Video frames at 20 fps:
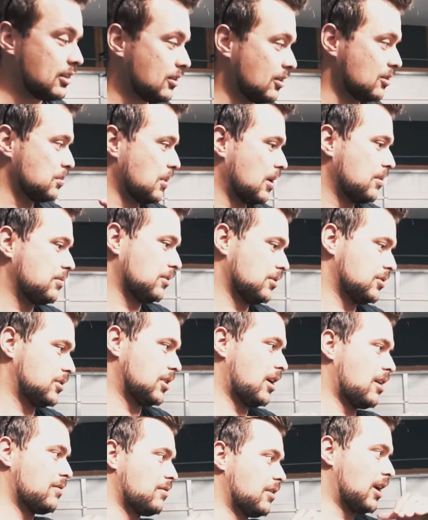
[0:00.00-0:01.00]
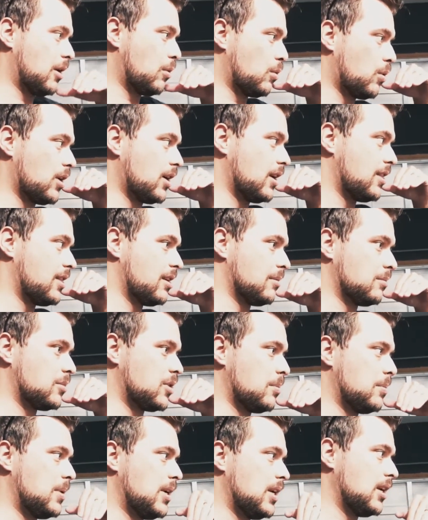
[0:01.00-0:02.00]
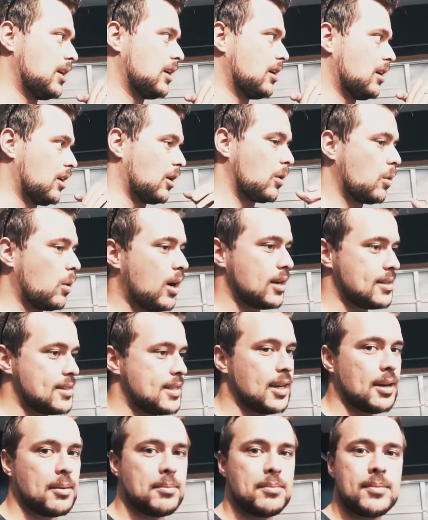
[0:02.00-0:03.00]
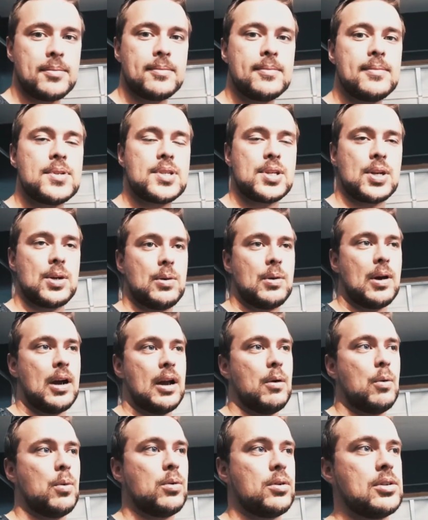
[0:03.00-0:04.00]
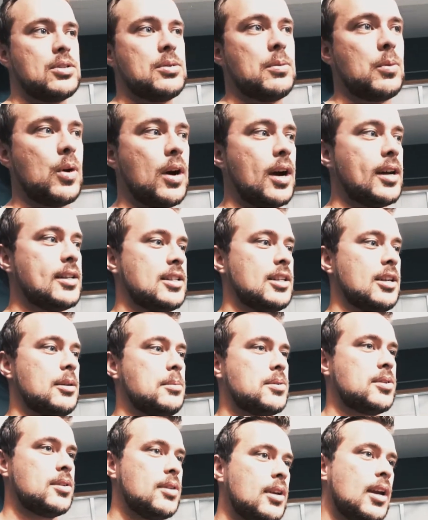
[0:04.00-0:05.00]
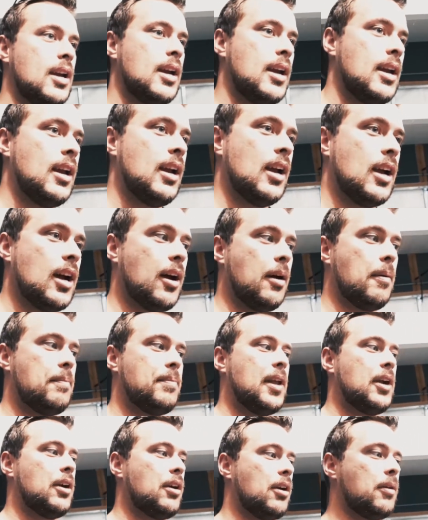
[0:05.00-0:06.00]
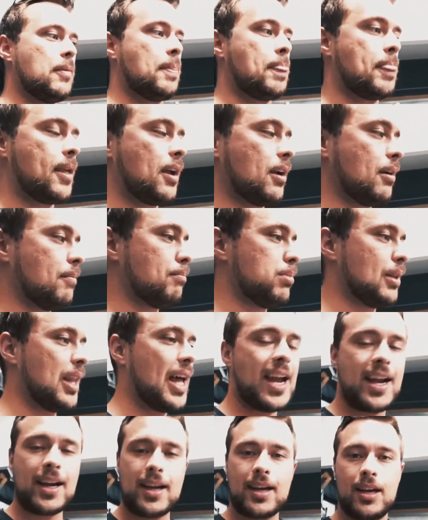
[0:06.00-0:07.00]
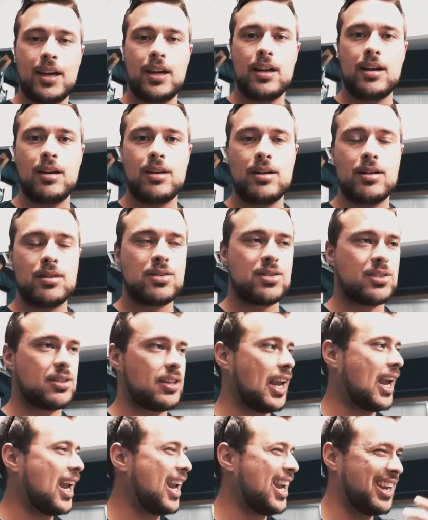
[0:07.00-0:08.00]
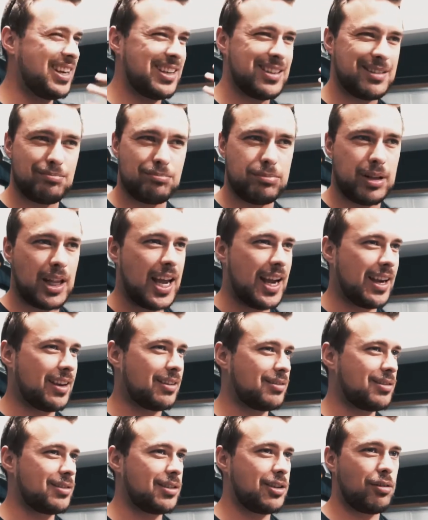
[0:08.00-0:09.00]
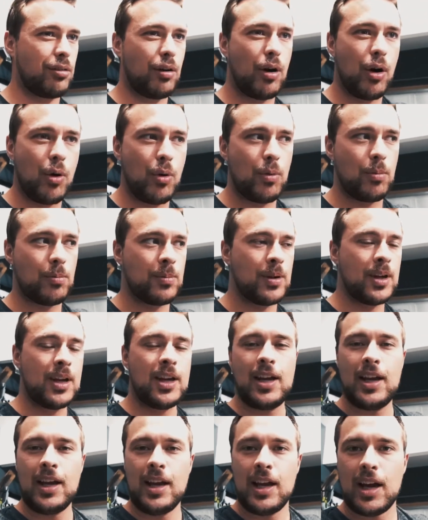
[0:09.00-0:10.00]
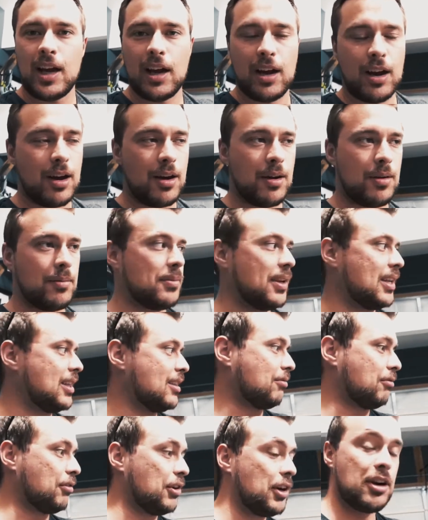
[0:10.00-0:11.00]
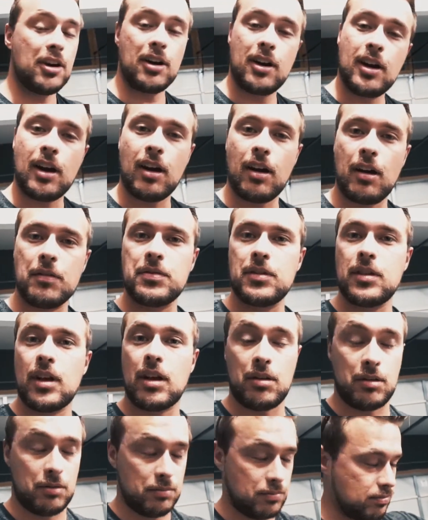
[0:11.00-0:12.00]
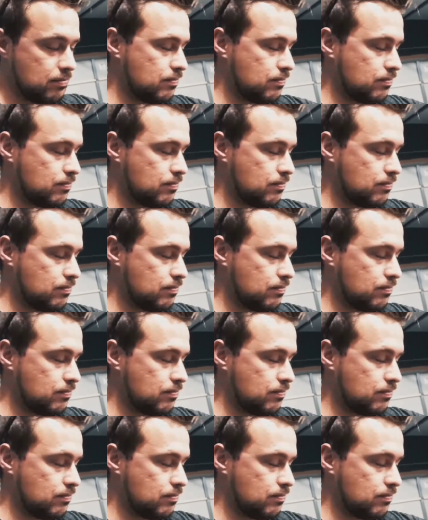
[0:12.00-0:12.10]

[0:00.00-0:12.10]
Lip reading: those mufflers off and I wanted them to be quad tip. So I ordered some quad tips. They're black stained black chrome in the rear. I'll